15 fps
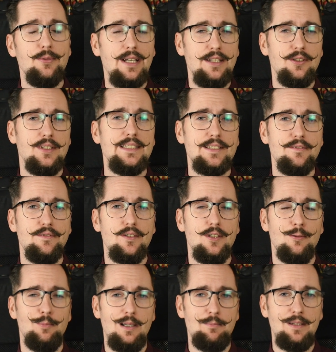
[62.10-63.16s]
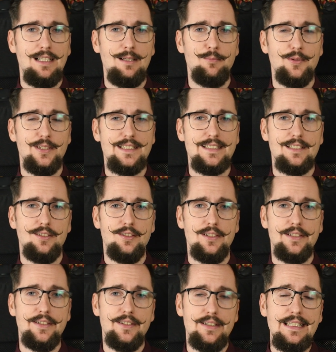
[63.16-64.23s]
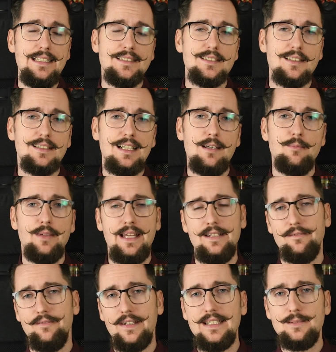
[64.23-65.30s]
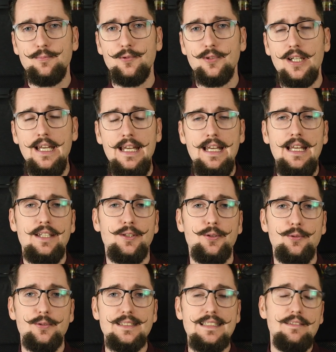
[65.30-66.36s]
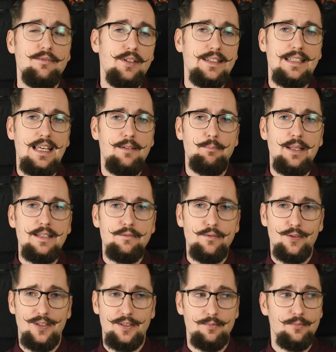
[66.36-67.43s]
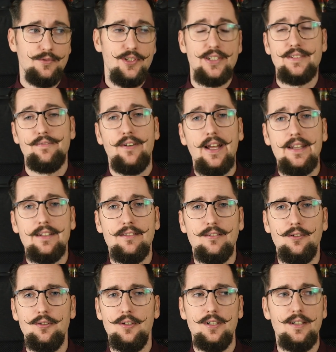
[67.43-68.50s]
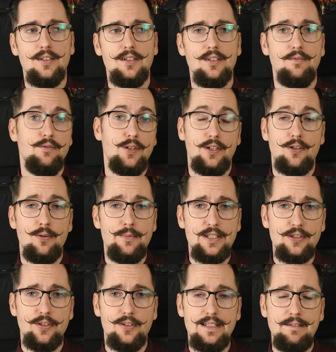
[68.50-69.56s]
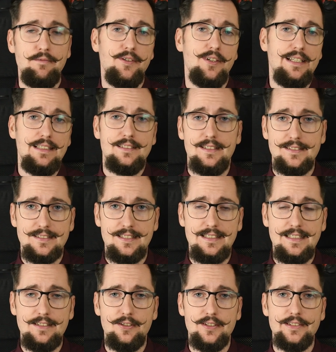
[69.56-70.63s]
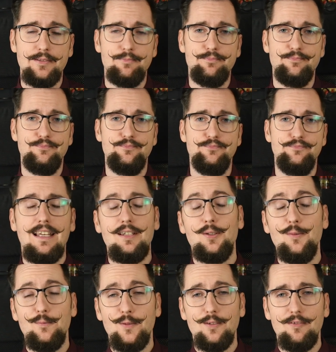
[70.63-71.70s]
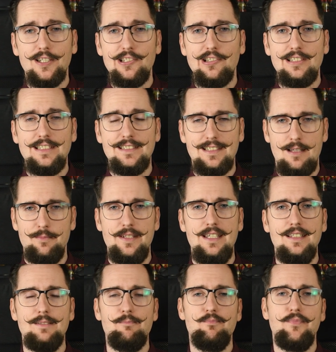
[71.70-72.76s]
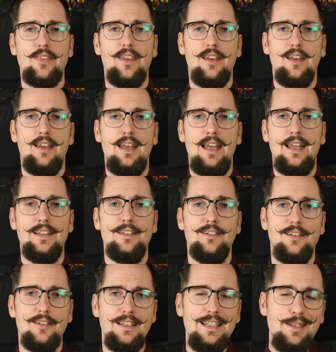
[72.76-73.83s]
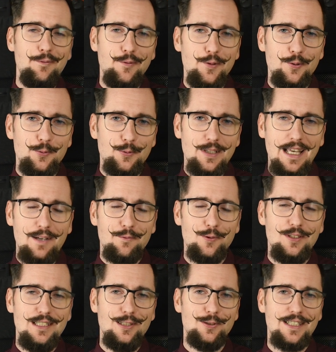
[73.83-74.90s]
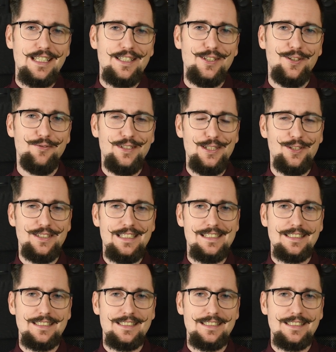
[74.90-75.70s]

You can also follow Papa Laborc on Instagram and Facebook to see what I paint for just fun or for a commission if you're interested in those. Thank you for watching this update. And if you carefully look in the video